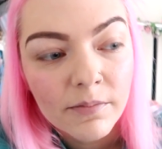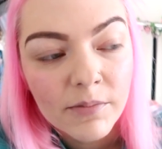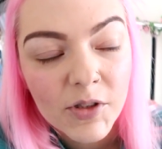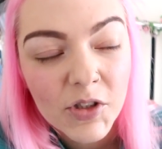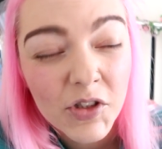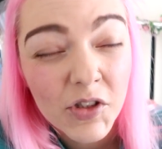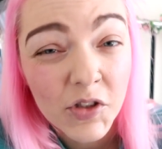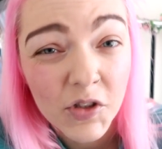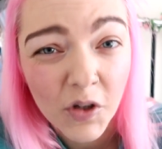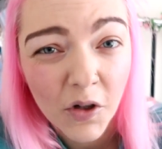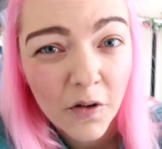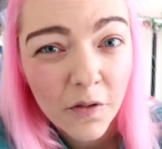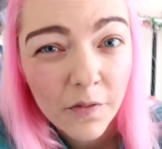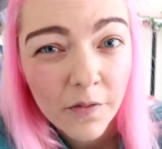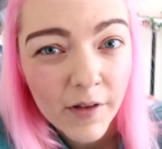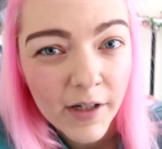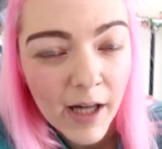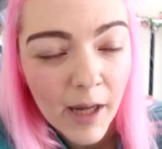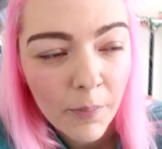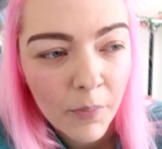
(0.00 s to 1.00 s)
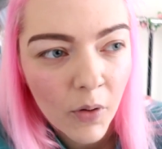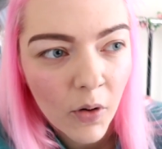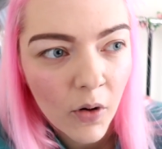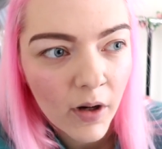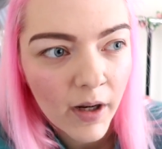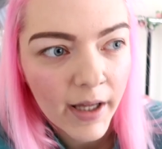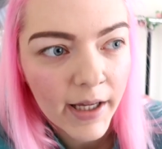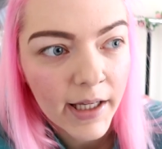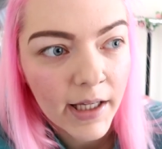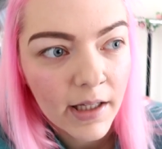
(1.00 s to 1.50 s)
stuff that I
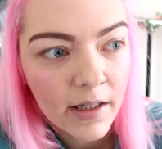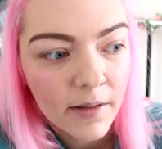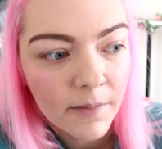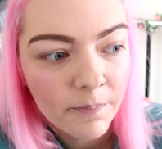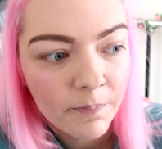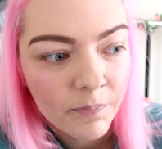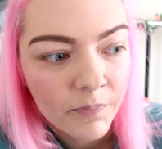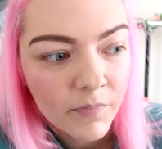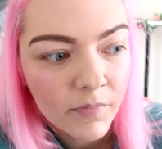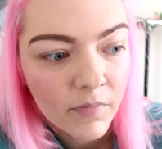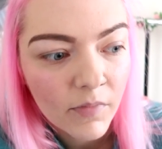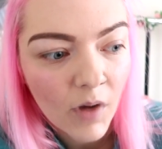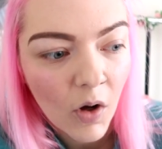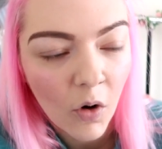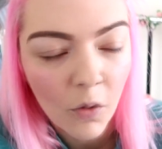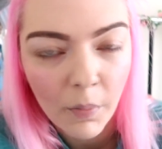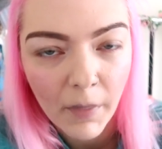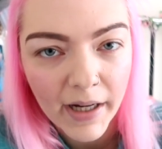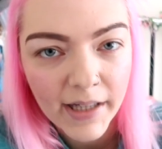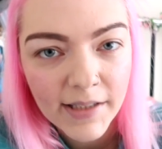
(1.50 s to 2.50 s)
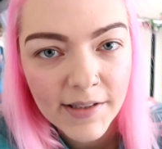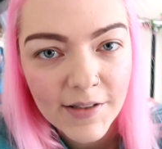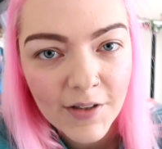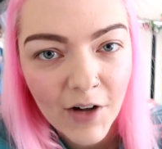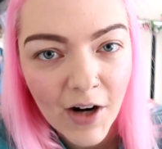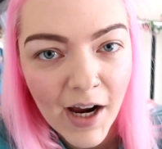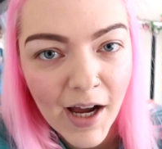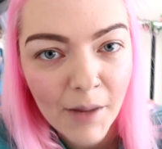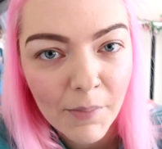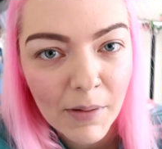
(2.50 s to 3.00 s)
put like on my
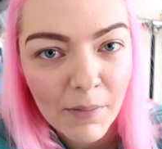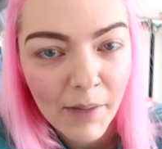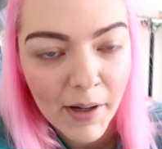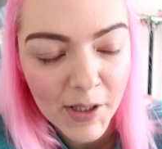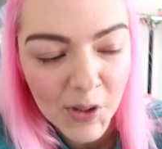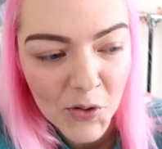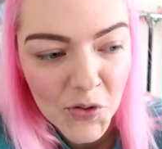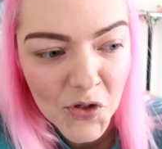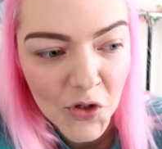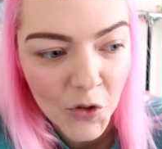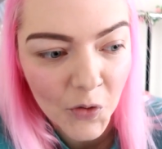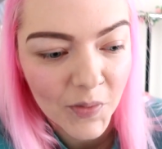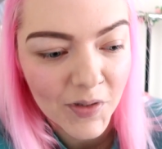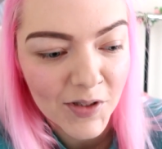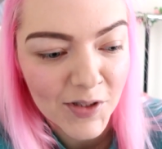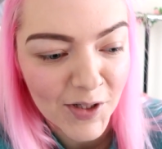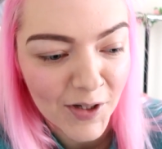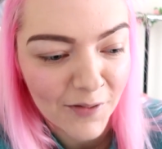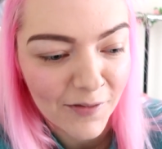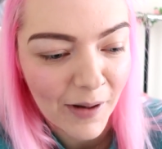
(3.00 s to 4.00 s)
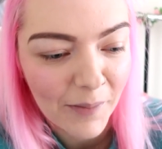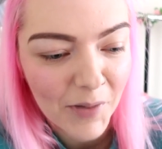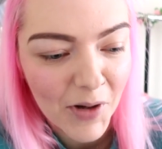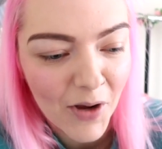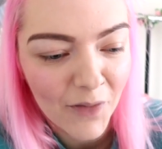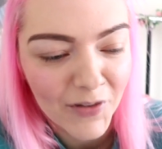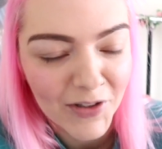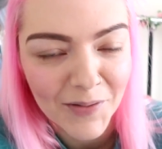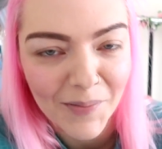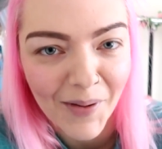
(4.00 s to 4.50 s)
Instagram and my YouTube and stuff. I'm
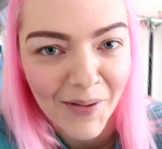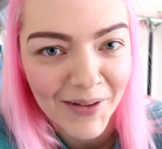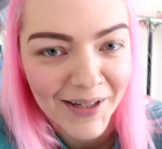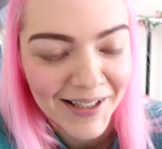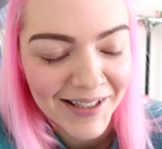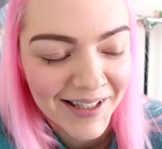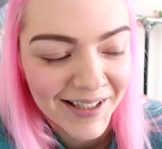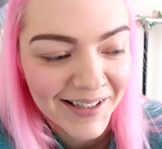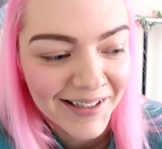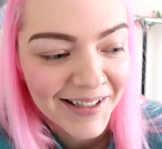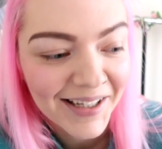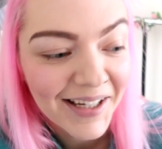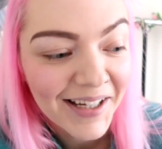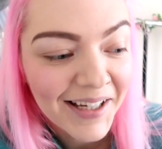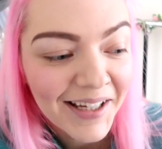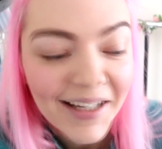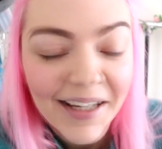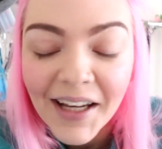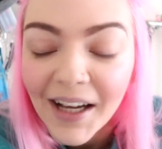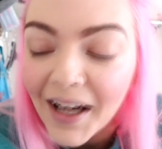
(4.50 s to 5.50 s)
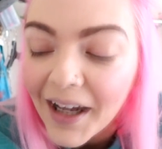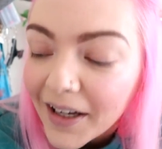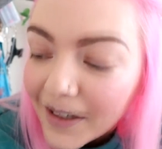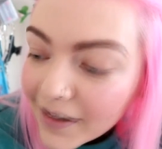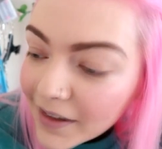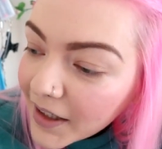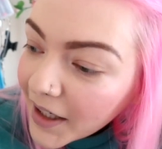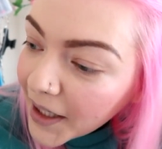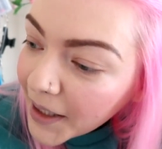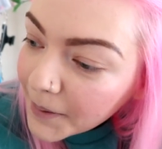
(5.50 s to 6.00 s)
nervous about this.
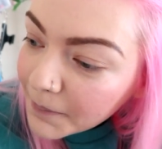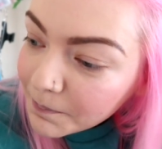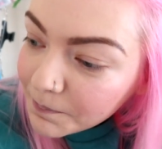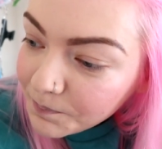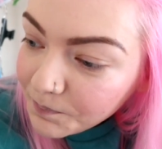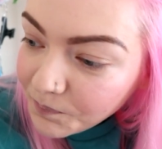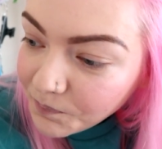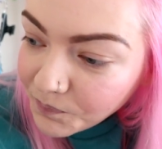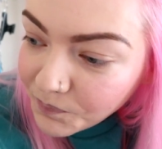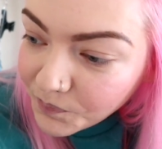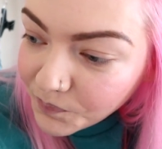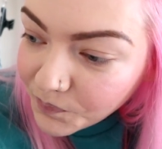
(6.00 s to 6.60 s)
And